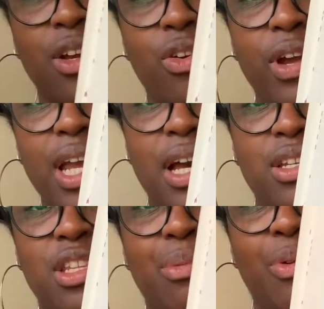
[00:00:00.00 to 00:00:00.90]
crayon
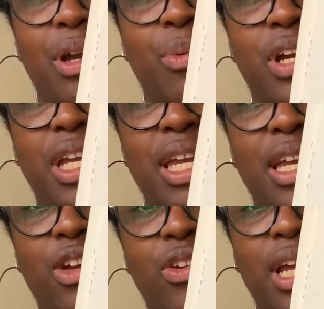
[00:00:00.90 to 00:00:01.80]
to the point where he
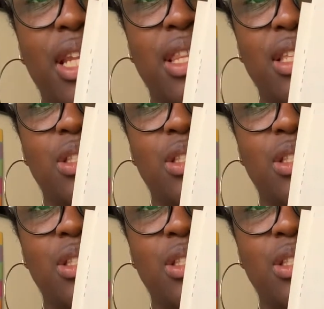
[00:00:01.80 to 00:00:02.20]
created these